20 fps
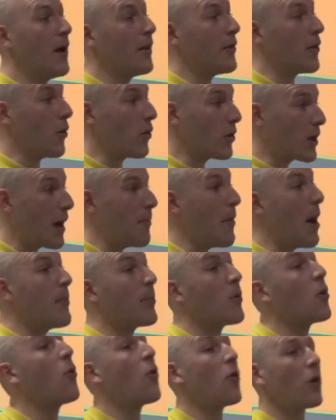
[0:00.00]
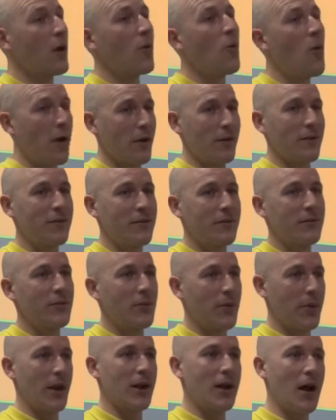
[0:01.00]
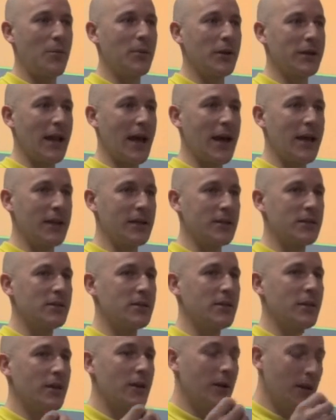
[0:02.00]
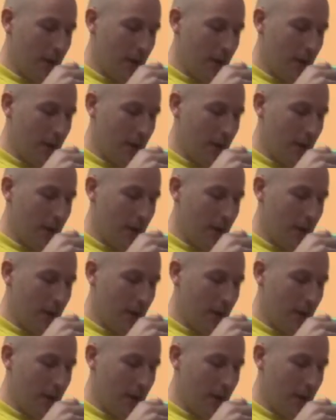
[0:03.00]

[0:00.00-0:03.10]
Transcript: They all come up all at once within a couple of days.